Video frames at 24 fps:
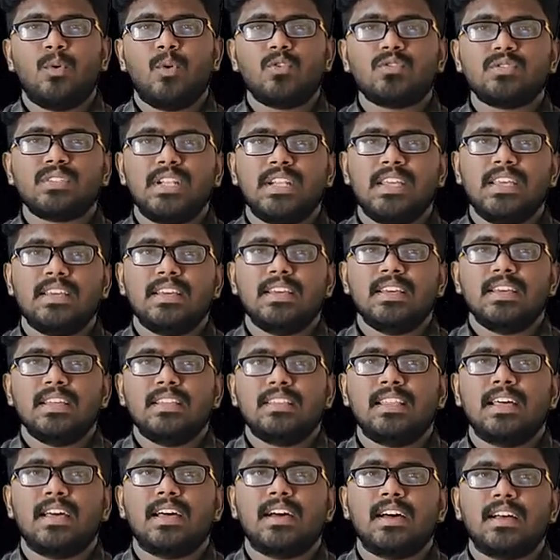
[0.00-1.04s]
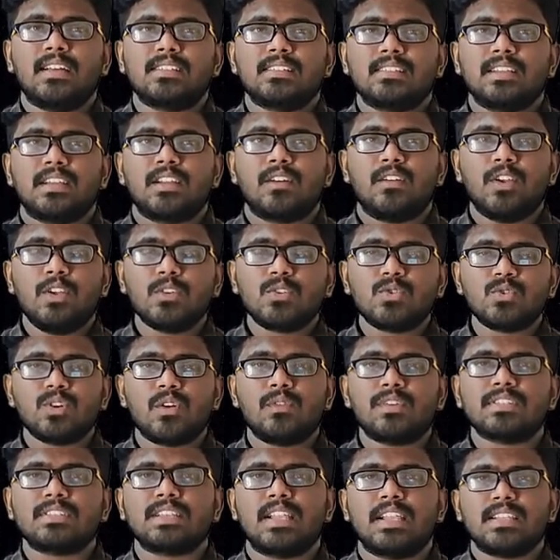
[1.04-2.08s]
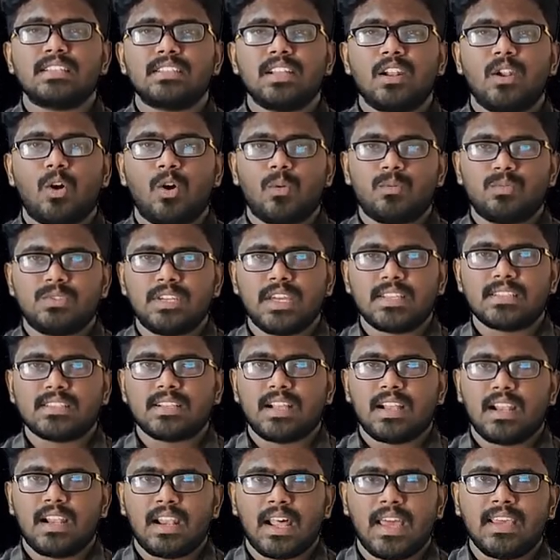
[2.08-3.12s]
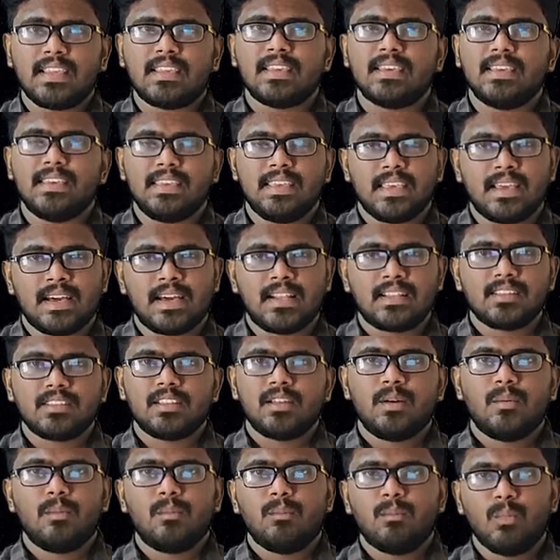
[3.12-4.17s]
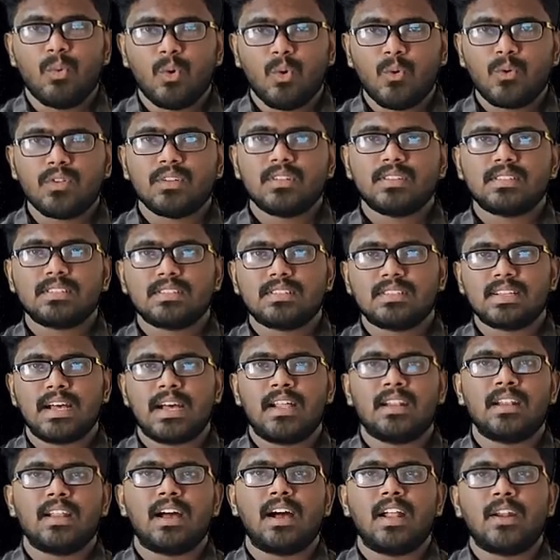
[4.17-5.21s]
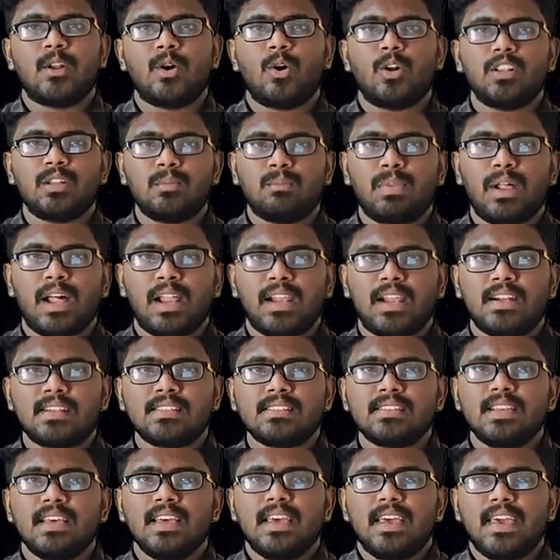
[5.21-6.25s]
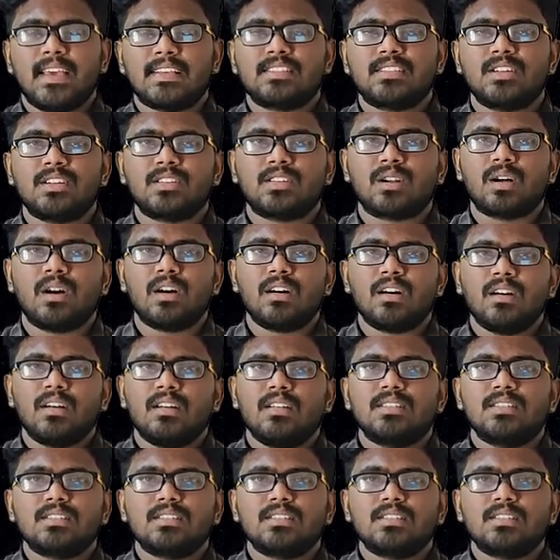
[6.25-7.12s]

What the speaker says: mostly the revolution of celestial objects like earth, moon, sun and all the planets etc.